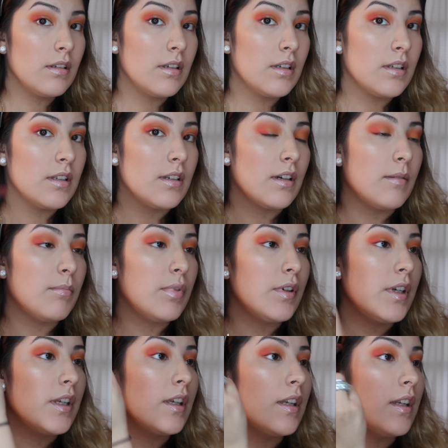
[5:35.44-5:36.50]
gonna start
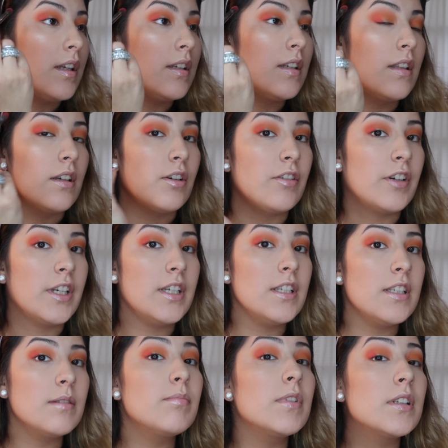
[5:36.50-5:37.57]
putting it into the
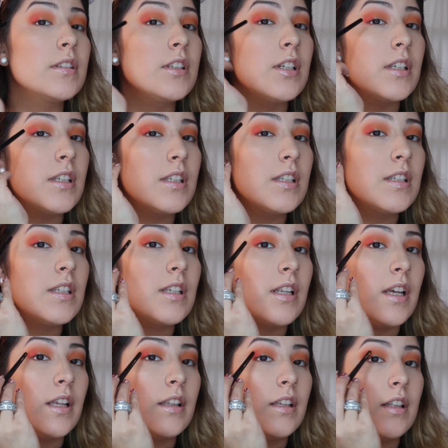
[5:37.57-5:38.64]
crease, but just
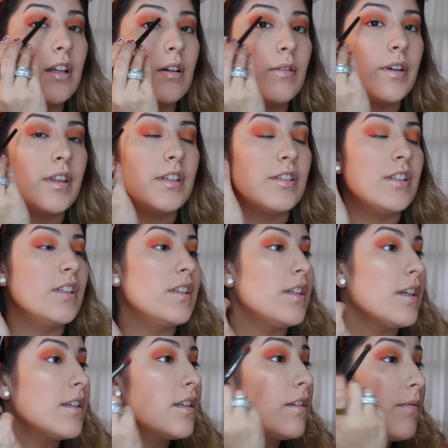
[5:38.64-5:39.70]
slightly lower than Cheese
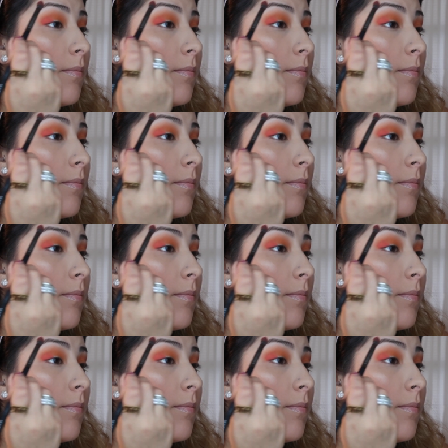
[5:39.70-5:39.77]
Dust.